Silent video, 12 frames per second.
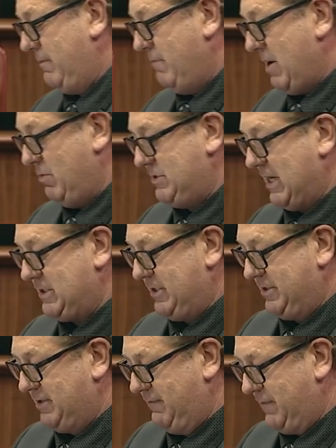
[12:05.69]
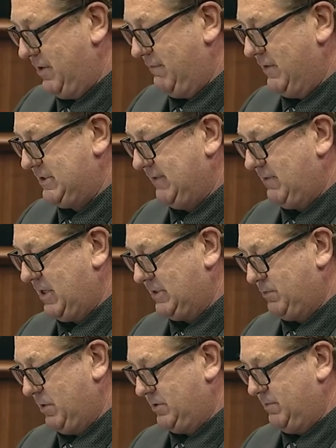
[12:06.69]
Mum was actually too fond of the
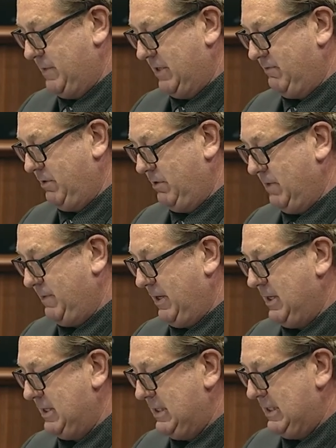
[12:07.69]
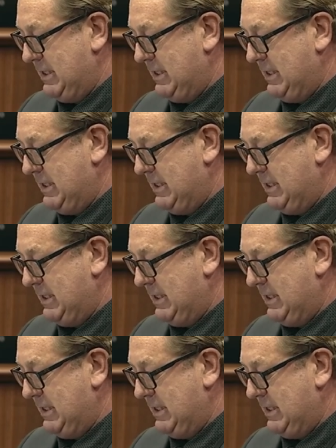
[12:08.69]
civilised world to be a real hippie.